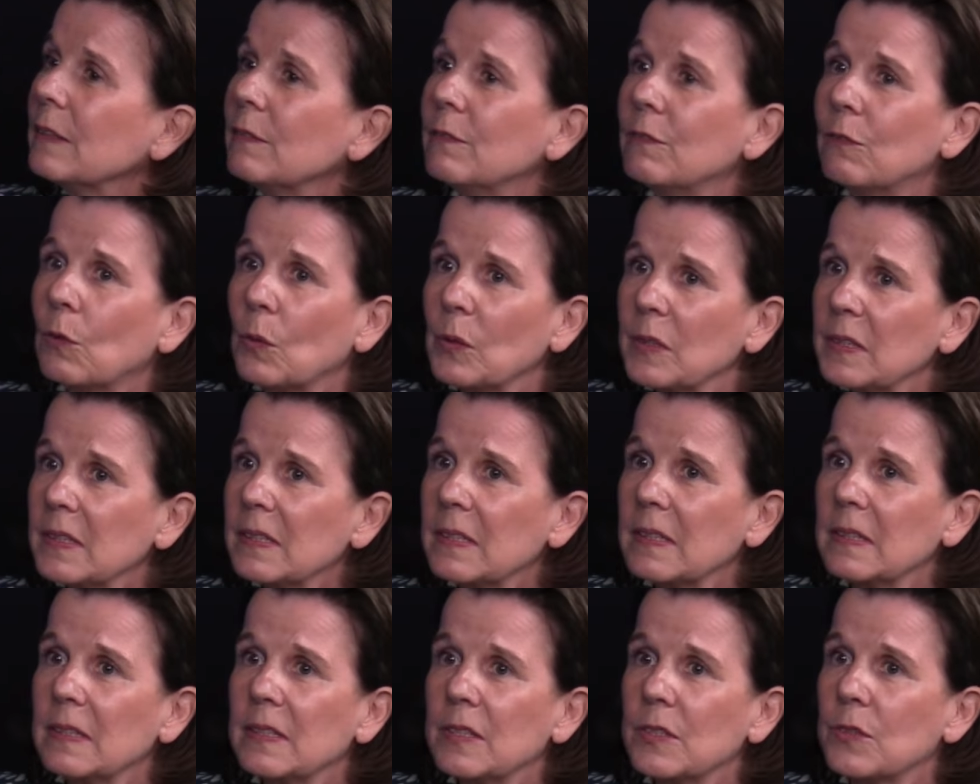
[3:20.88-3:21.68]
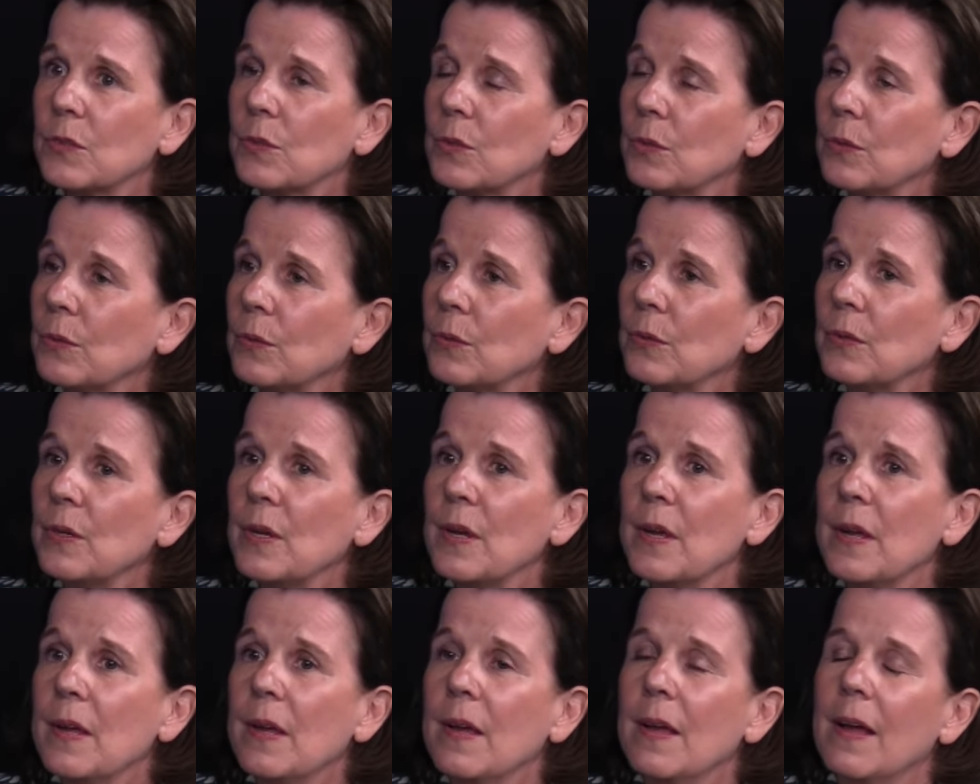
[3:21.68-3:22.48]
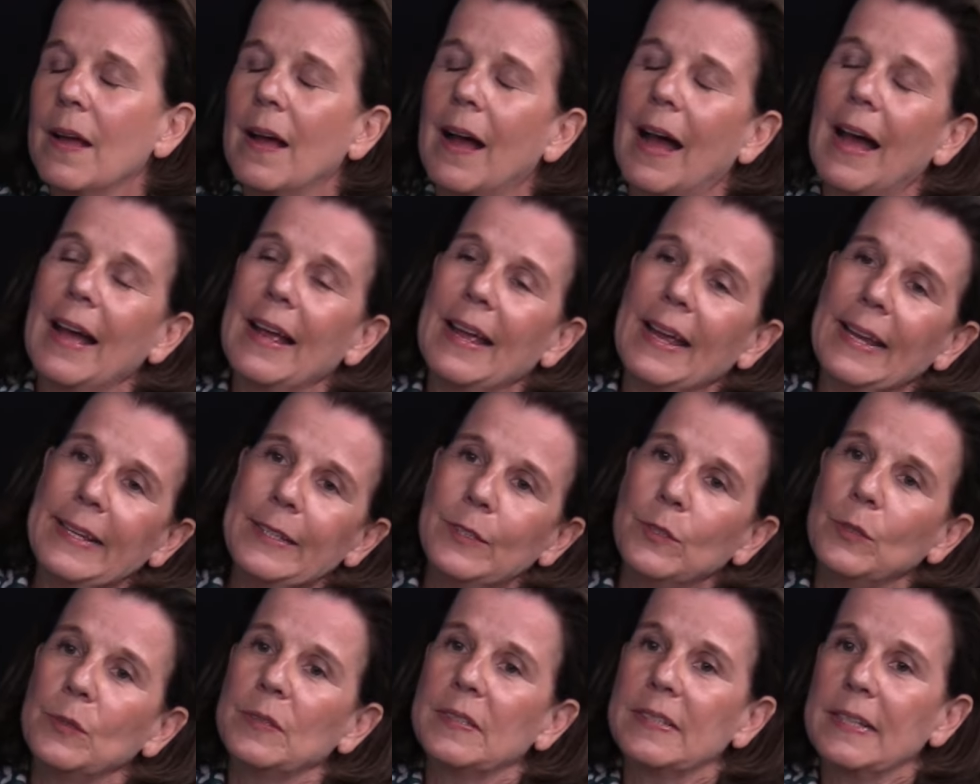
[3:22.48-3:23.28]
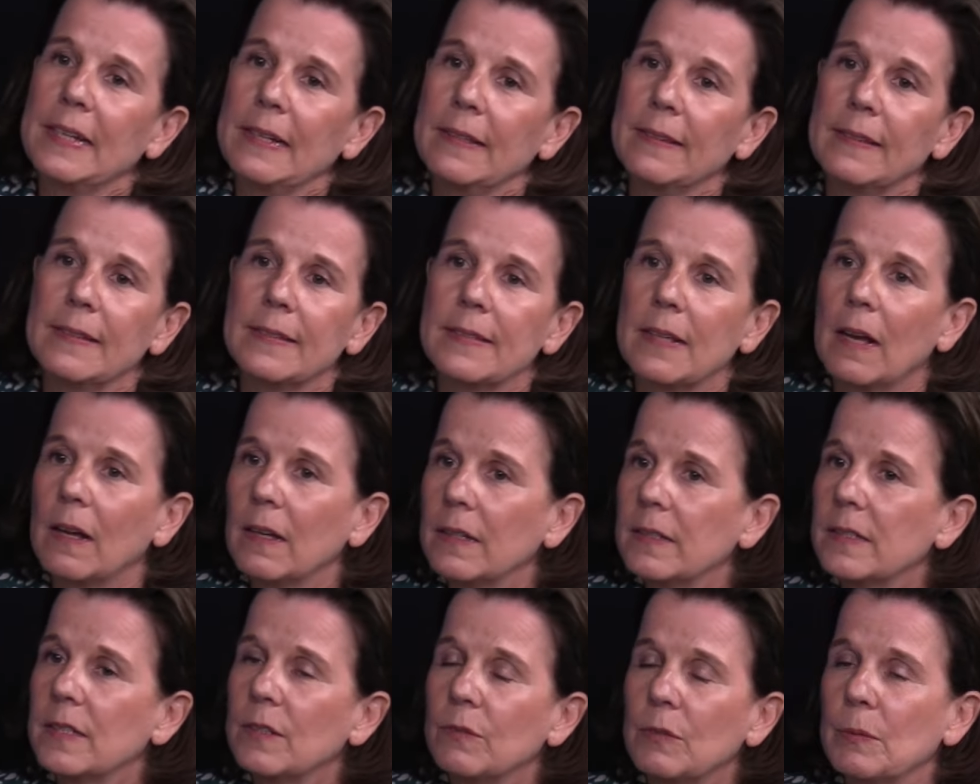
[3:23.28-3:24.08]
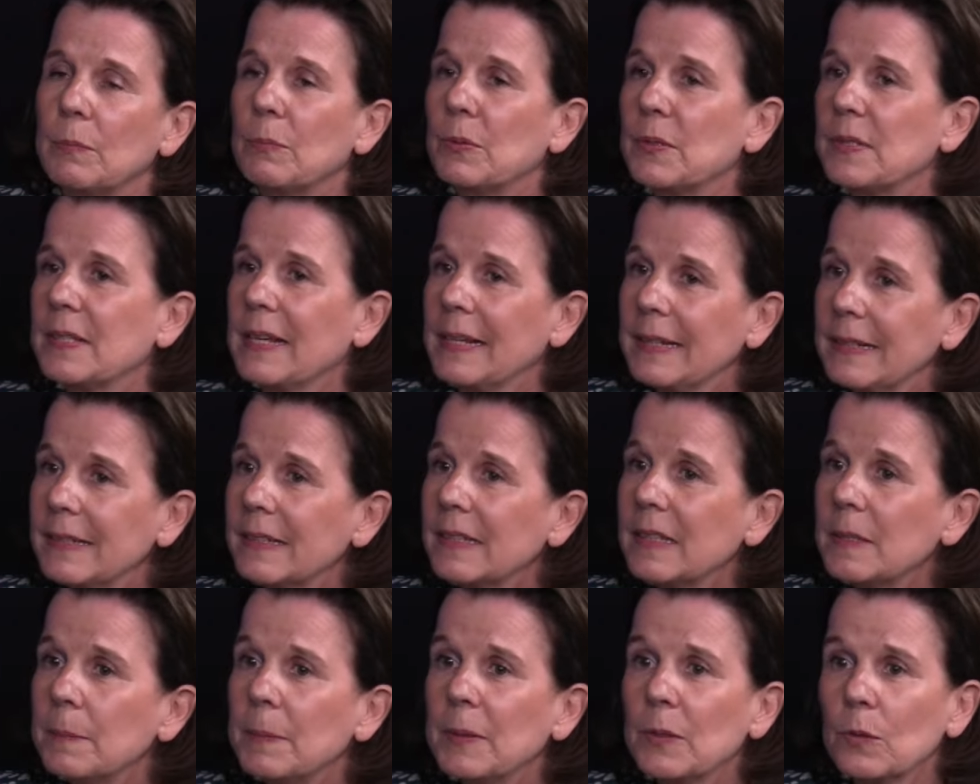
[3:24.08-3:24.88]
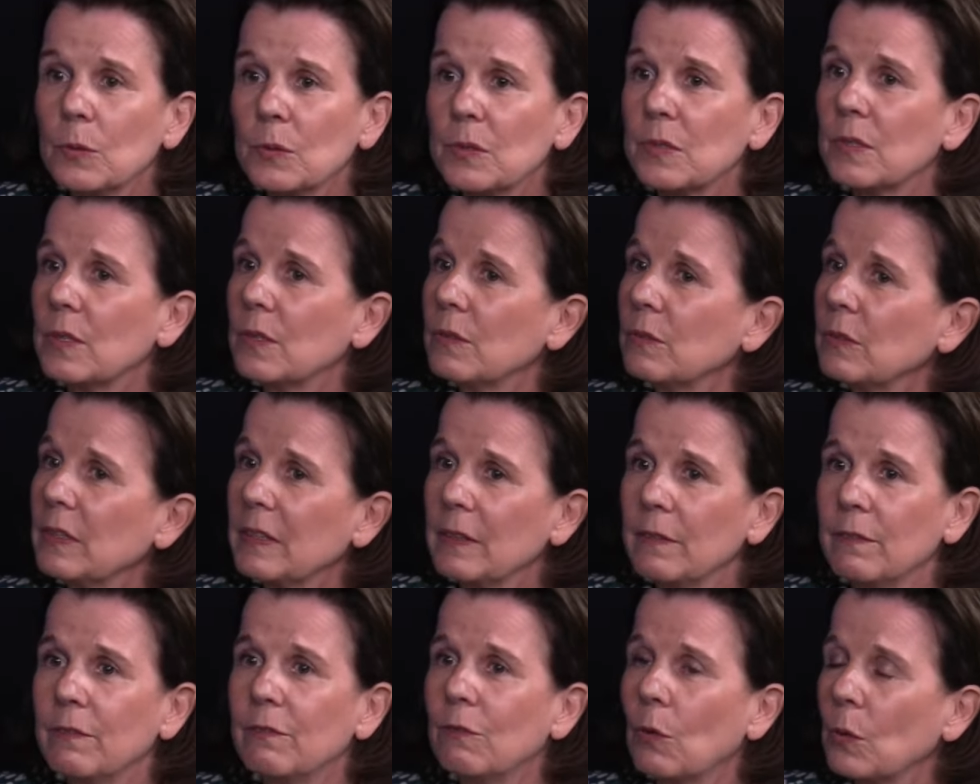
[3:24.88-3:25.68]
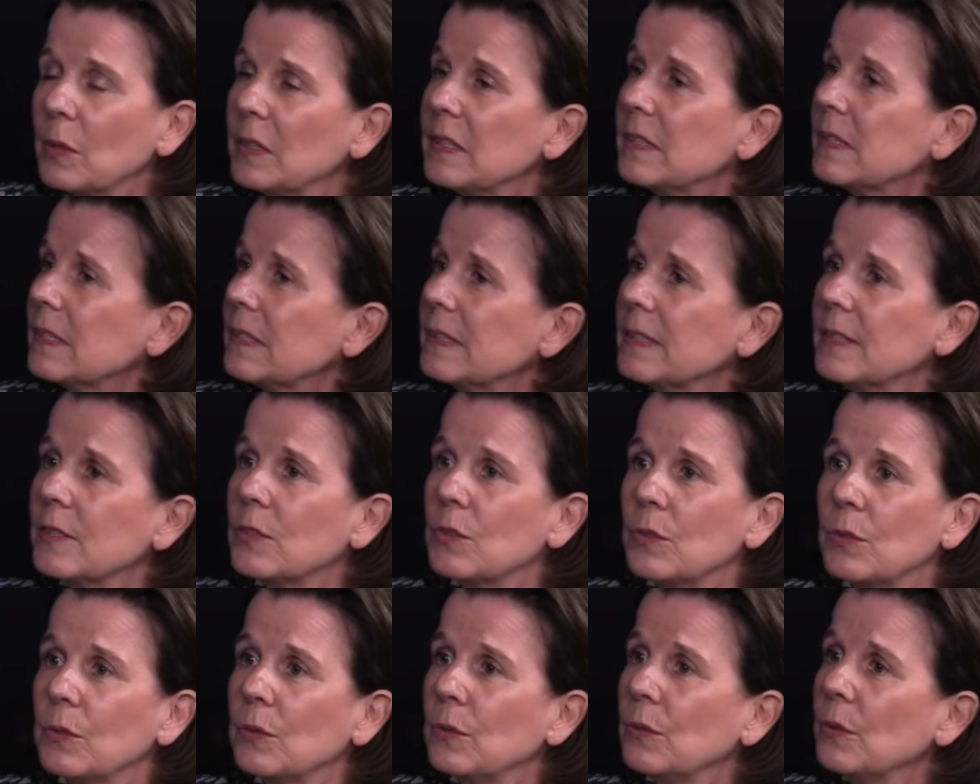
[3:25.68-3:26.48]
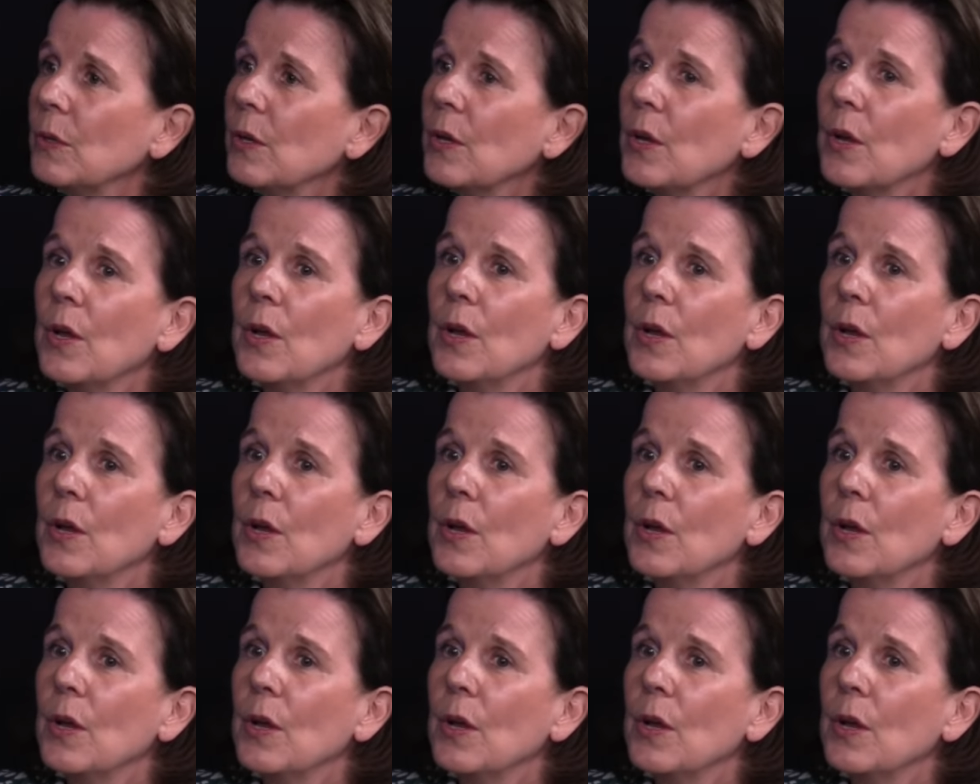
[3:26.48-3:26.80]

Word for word: give voices to, I hate to say this, underrepresented, but also give voices to.